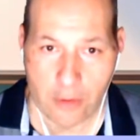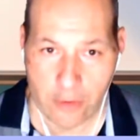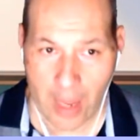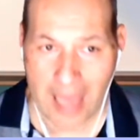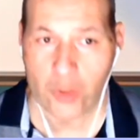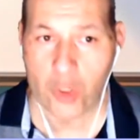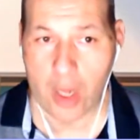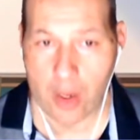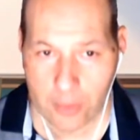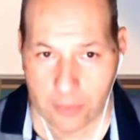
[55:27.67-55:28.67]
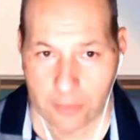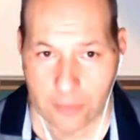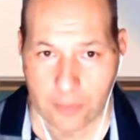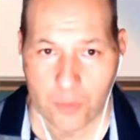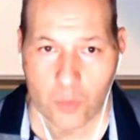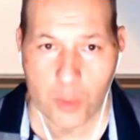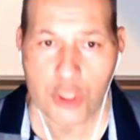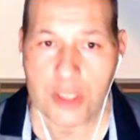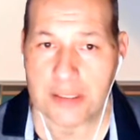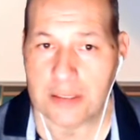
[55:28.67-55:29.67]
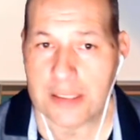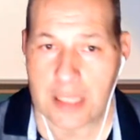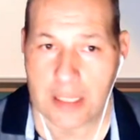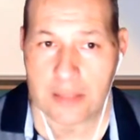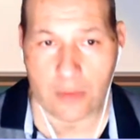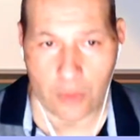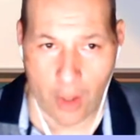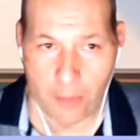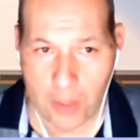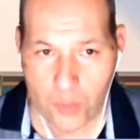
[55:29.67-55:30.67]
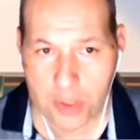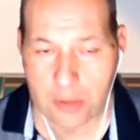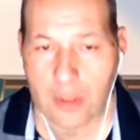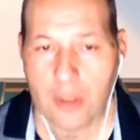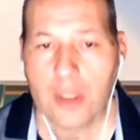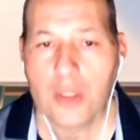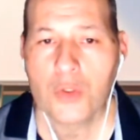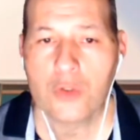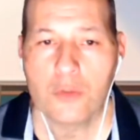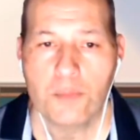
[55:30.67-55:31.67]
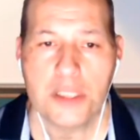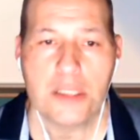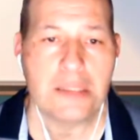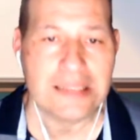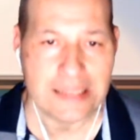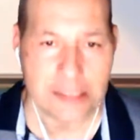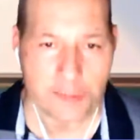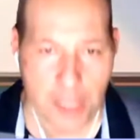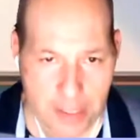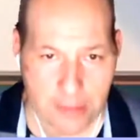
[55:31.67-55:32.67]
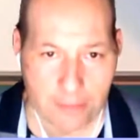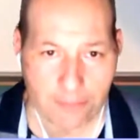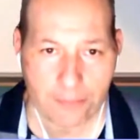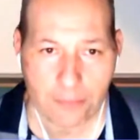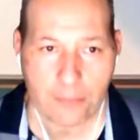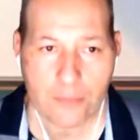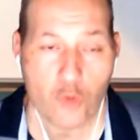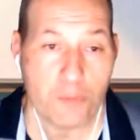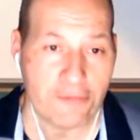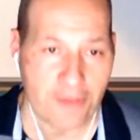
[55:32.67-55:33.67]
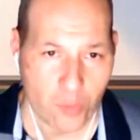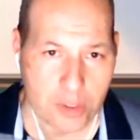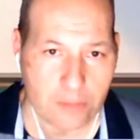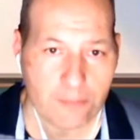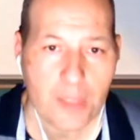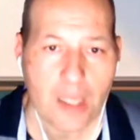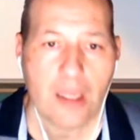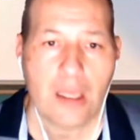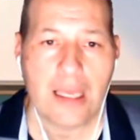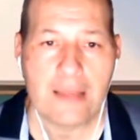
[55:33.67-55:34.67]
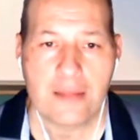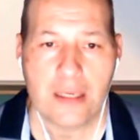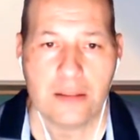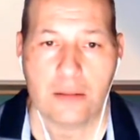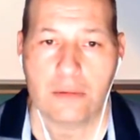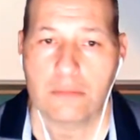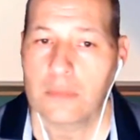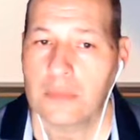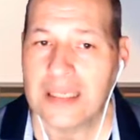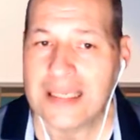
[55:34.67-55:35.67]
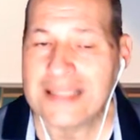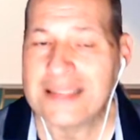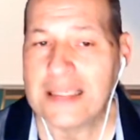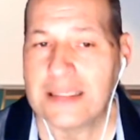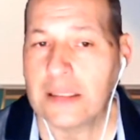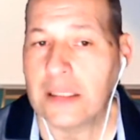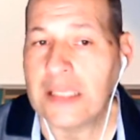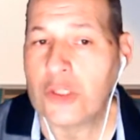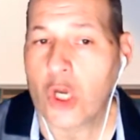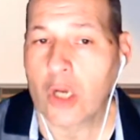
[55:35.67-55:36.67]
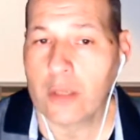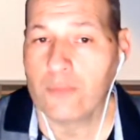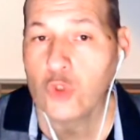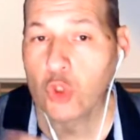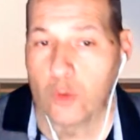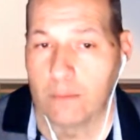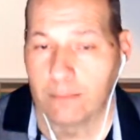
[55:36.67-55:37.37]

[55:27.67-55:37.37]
the outcome, which is in this case the amount, to be displayed, to be found. And then it is in the column 2.